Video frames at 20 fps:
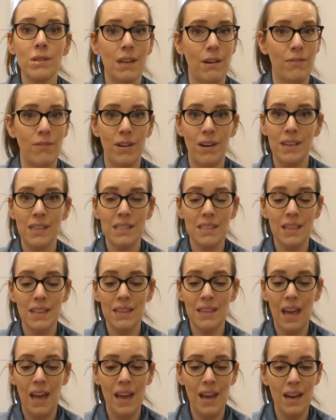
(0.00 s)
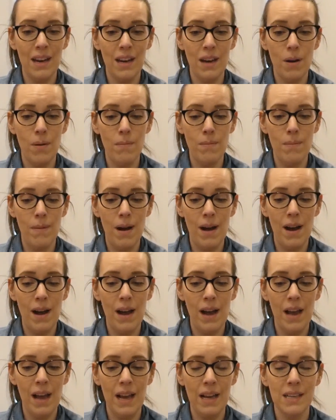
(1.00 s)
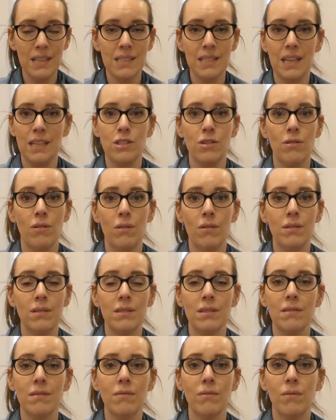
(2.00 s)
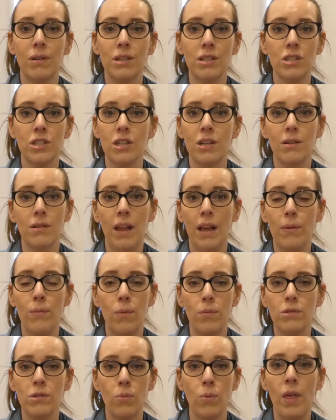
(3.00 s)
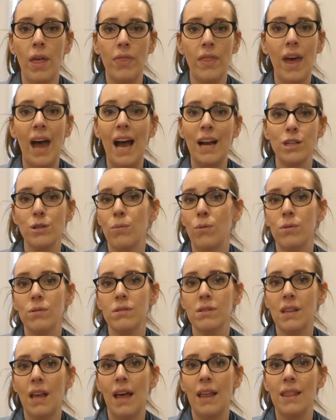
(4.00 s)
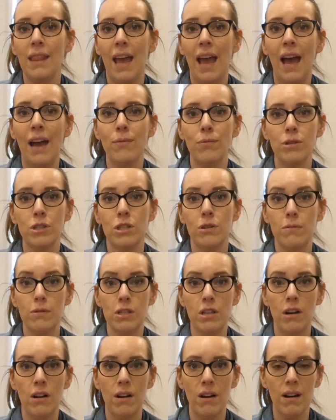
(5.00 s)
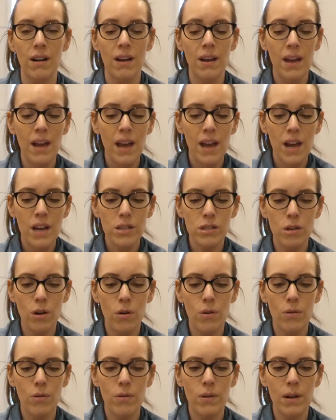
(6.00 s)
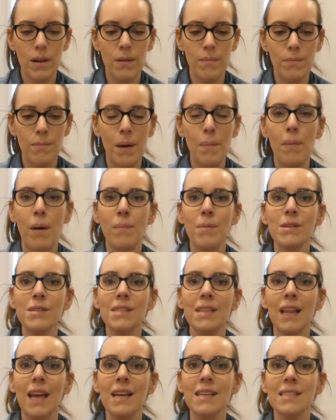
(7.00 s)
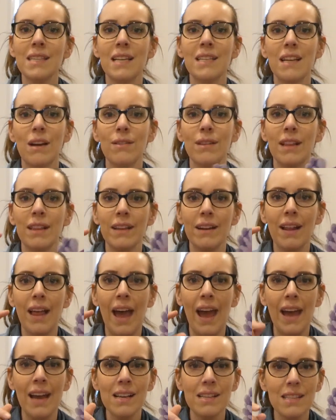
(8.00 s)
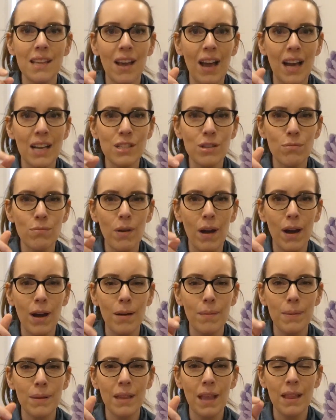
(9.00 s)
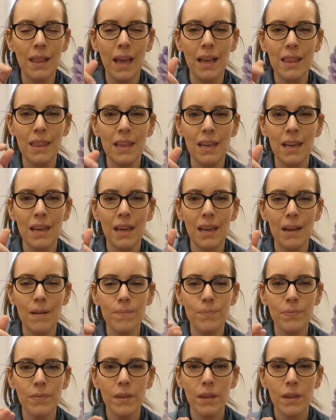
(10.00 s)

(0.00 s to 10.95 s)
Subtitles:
different than my 6-year-old when she, like, than the Hatchimals that they had when she was younger. So my mom used to like send out the little eggs that you had to rub, and then like the